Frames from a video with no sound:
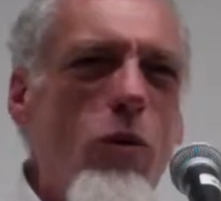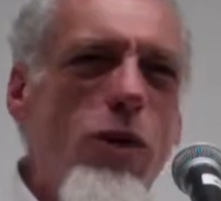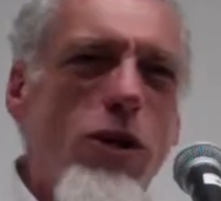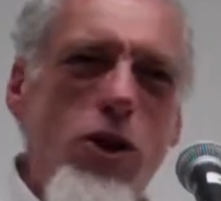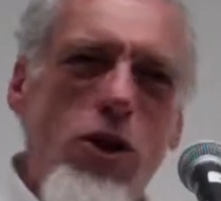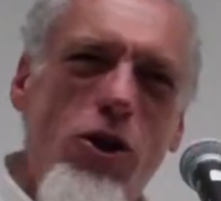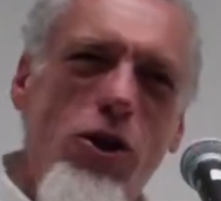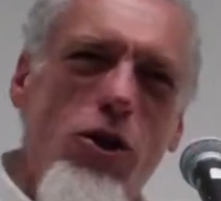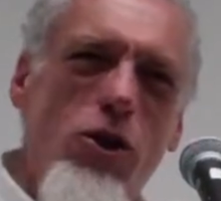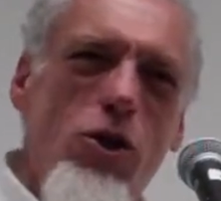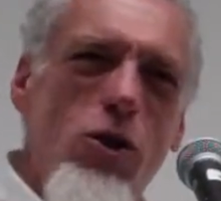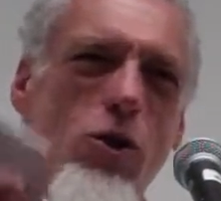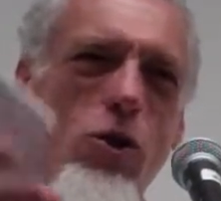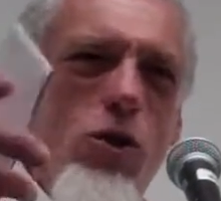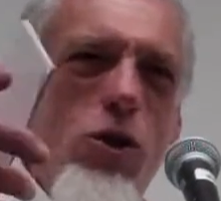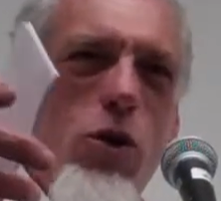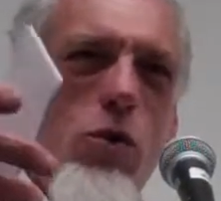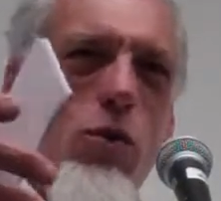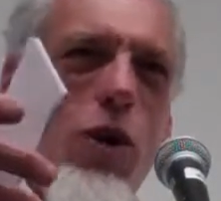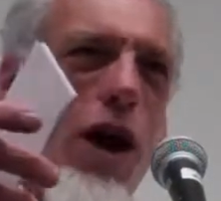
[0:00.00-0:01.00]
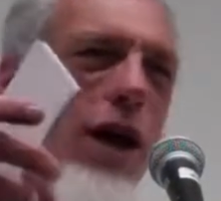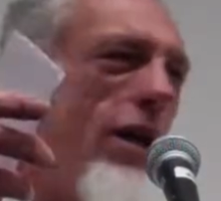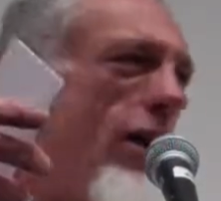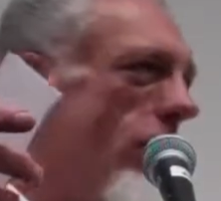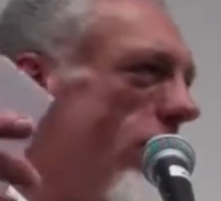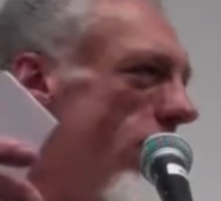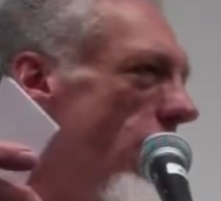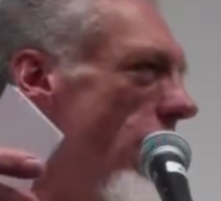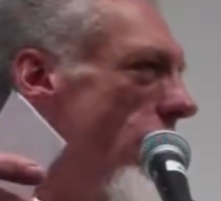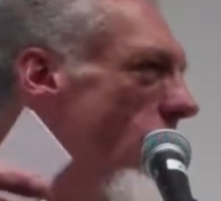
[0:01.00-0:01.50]
we should do to right
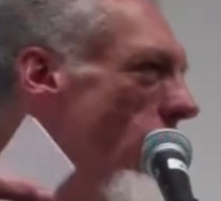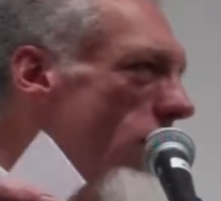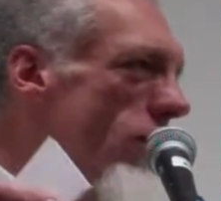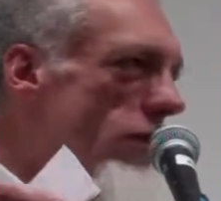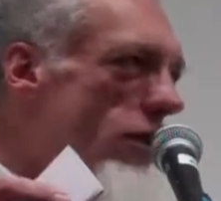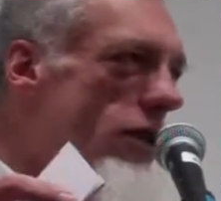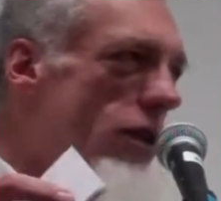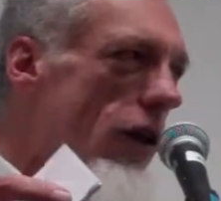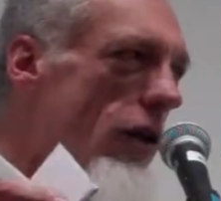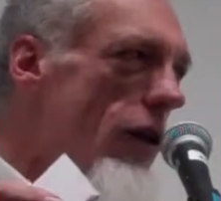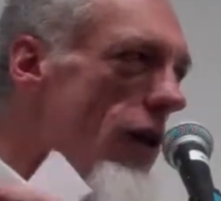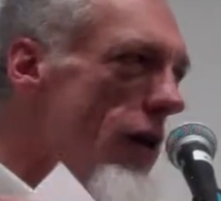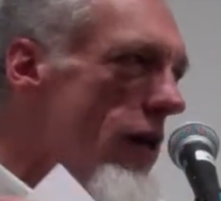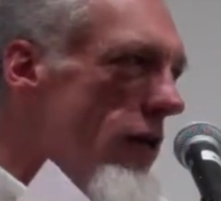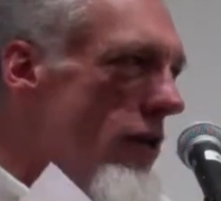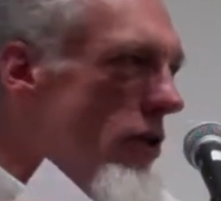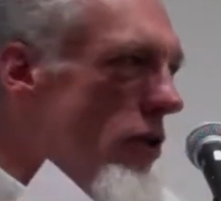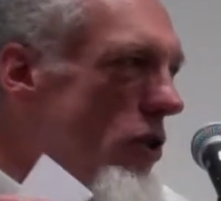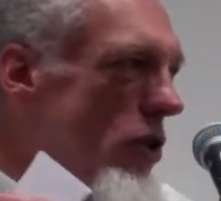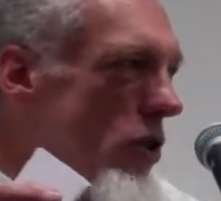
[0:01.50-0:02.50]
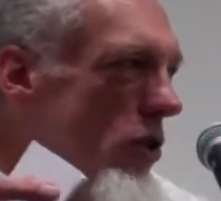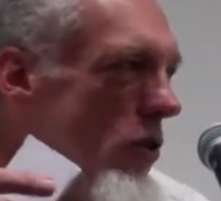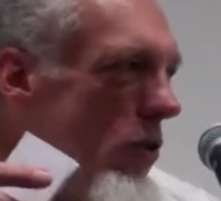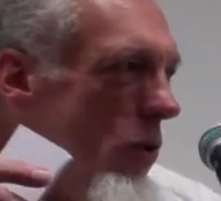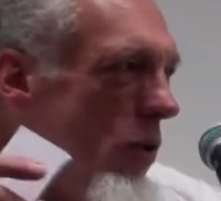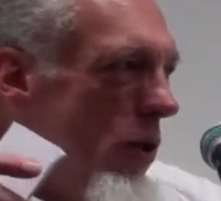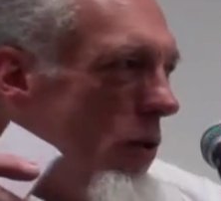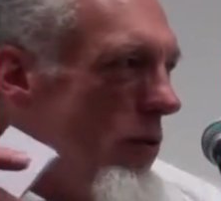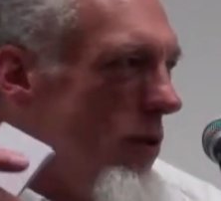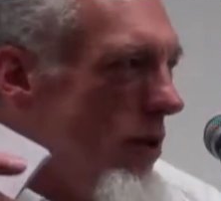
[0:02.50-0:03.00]
ours. And also, the
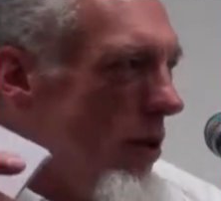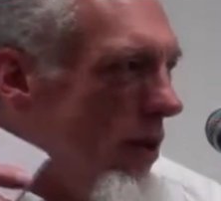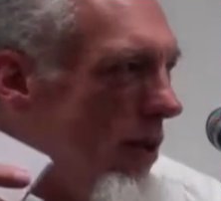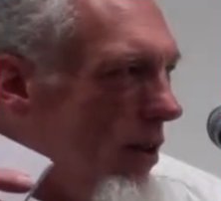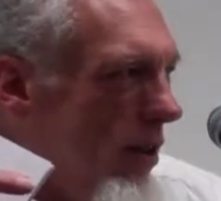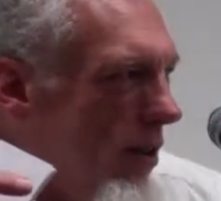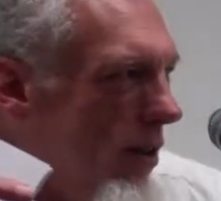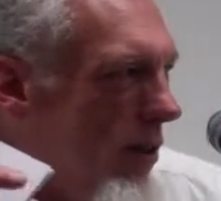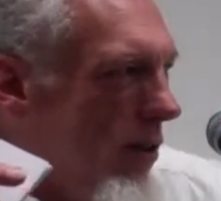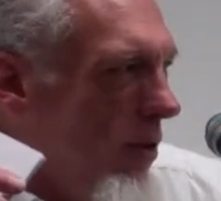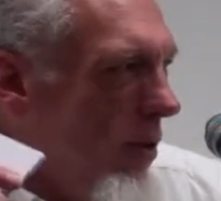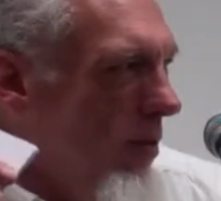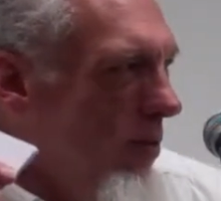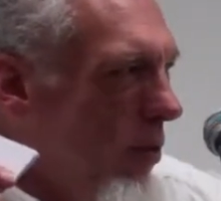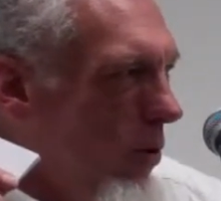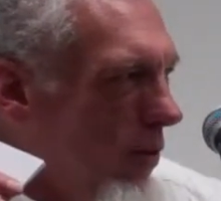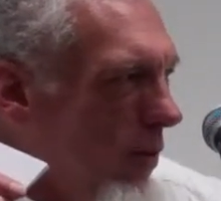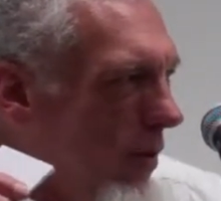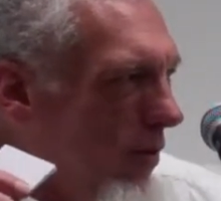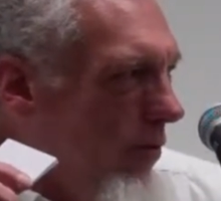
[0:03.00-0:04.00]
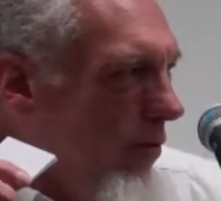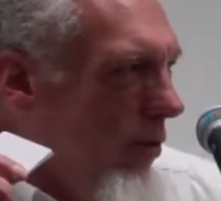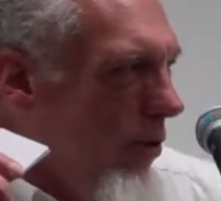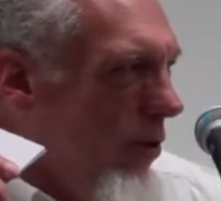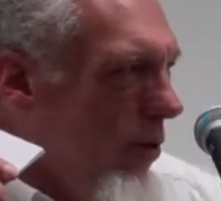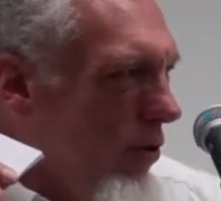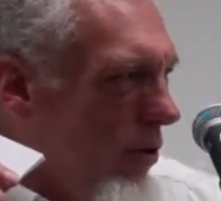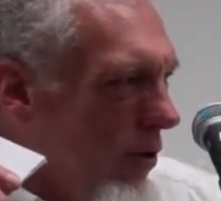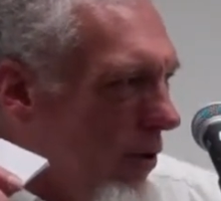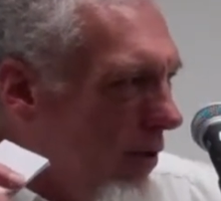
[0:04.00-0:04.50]
shore was clearly moving
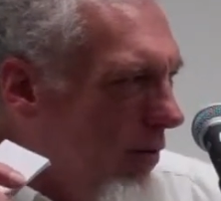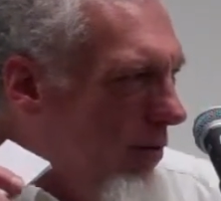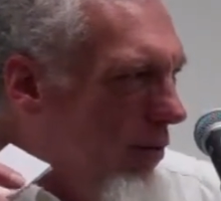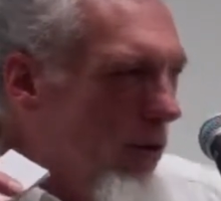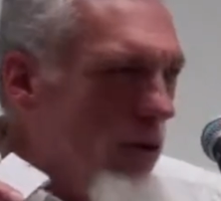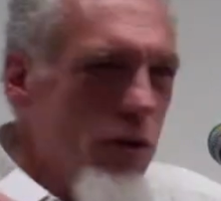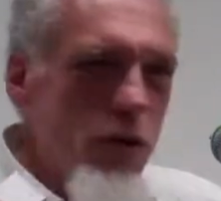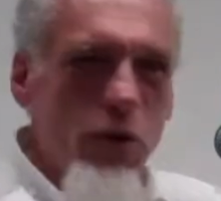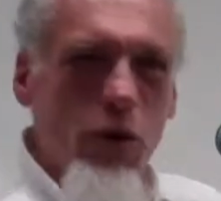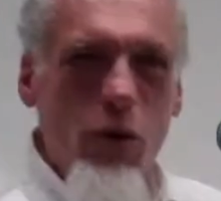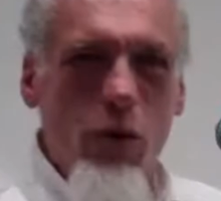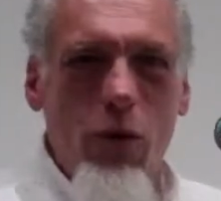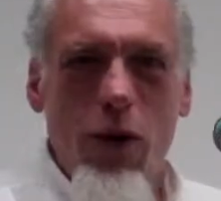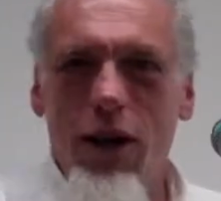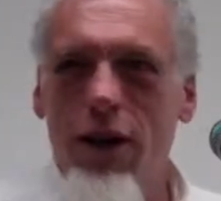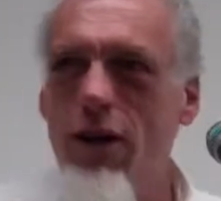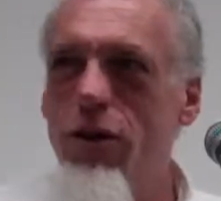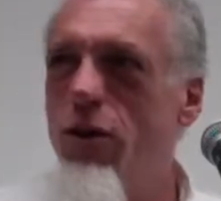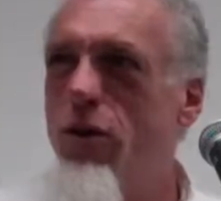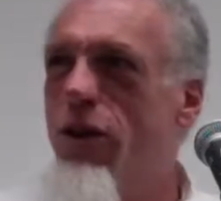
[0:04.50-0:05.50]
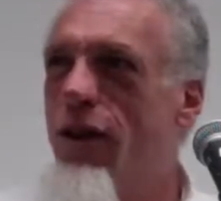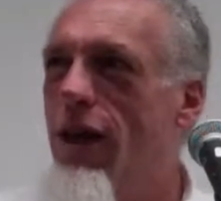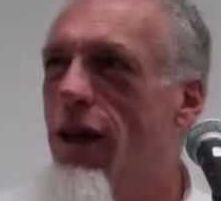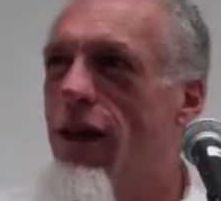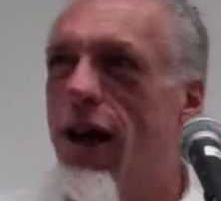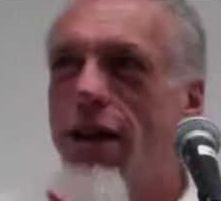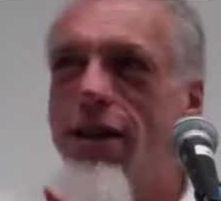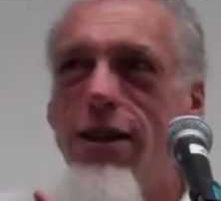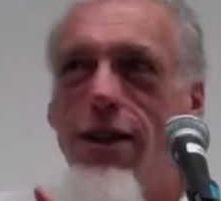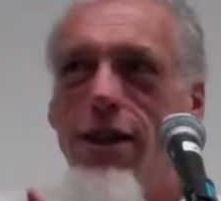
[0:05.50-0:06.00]
further and further away. And
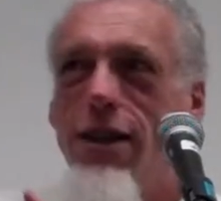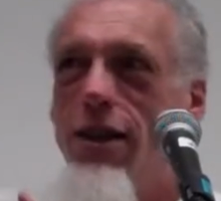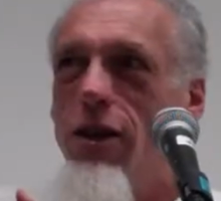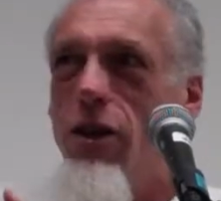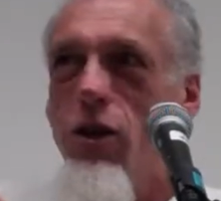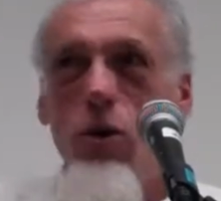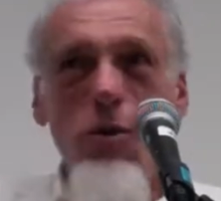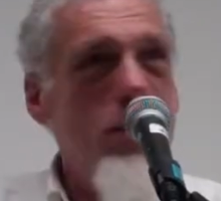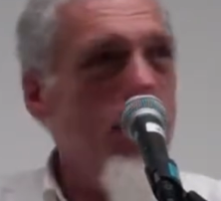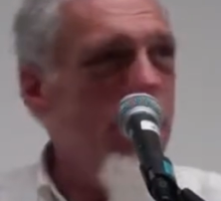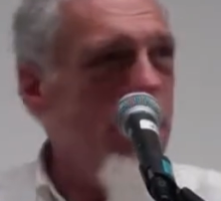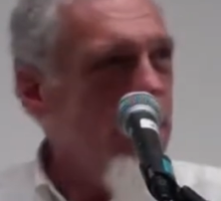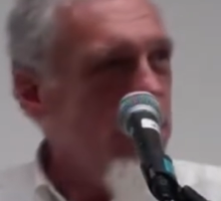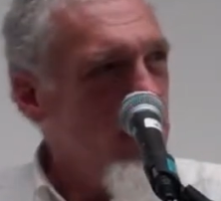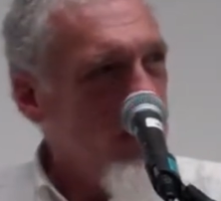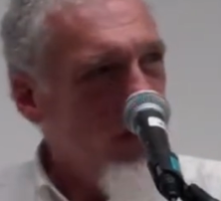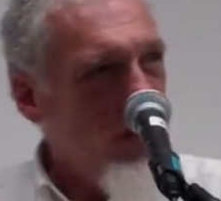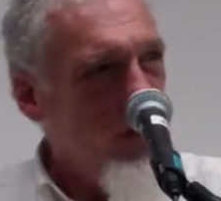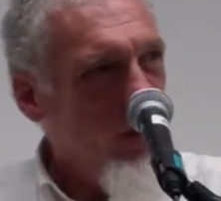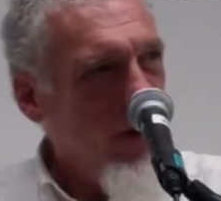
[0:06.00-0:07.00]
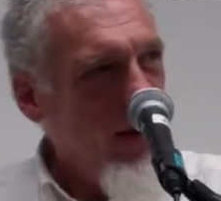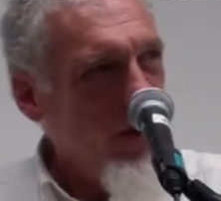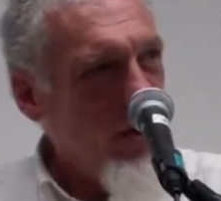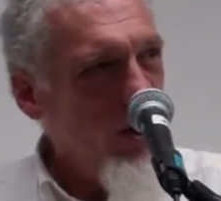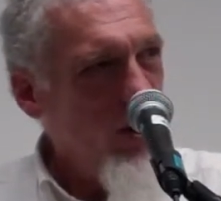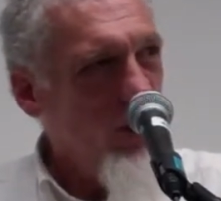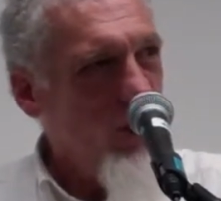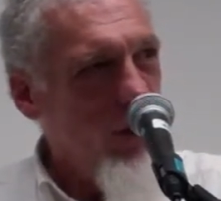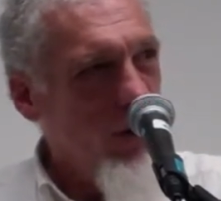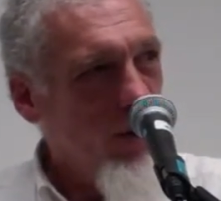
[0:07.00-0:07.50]
I think Cuba is the
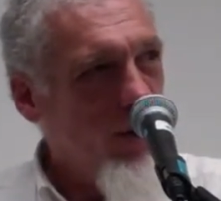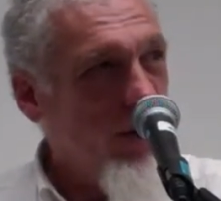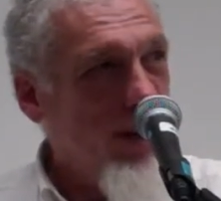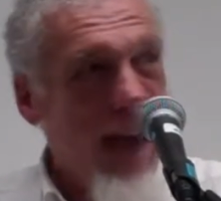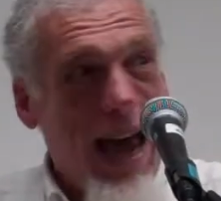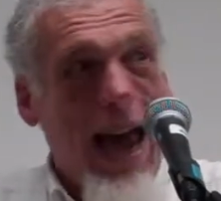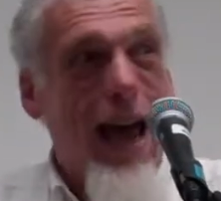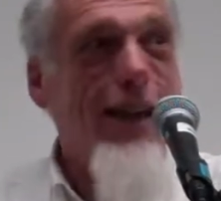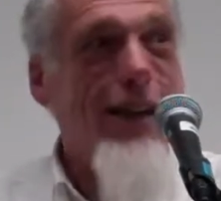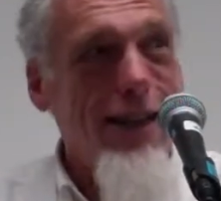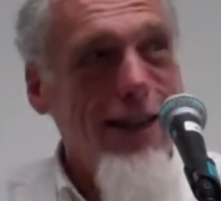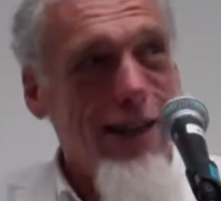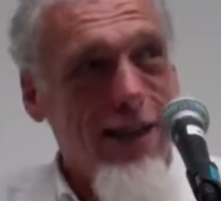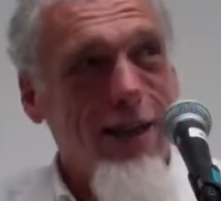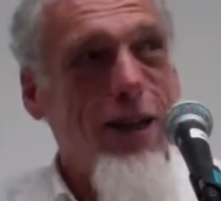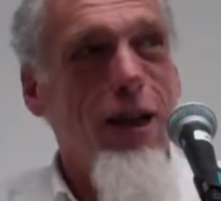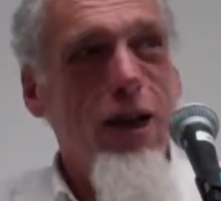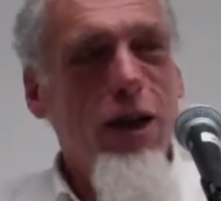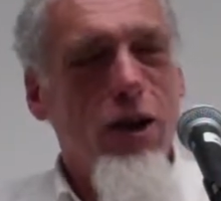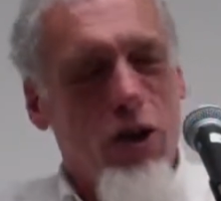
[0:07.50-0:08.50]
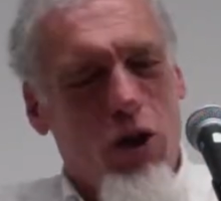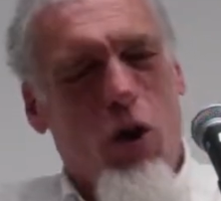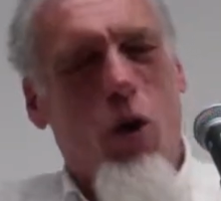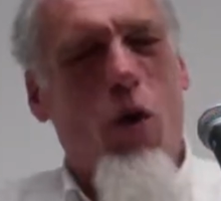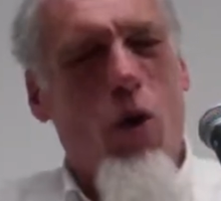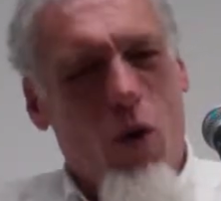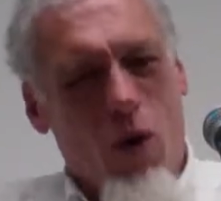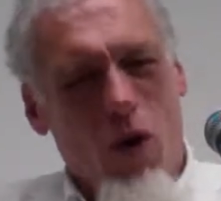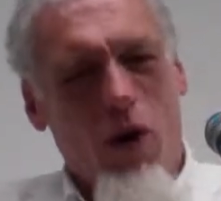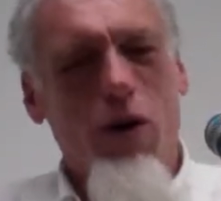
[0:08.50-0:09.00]
direction we're tacking
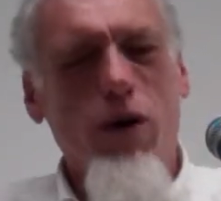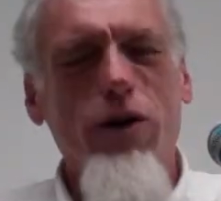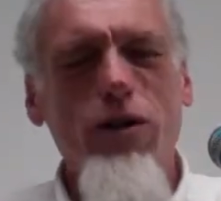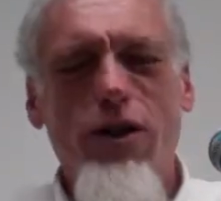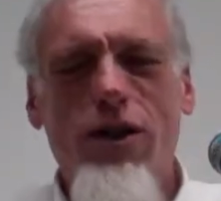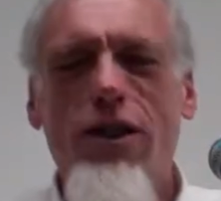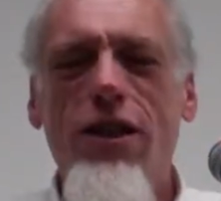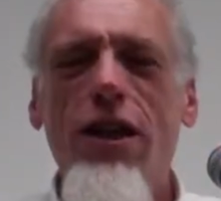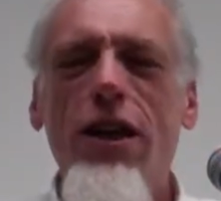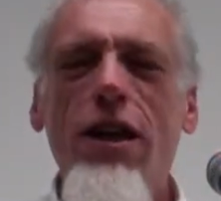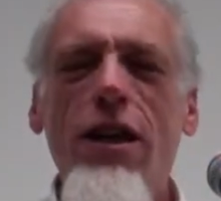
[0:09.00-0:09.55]
towards.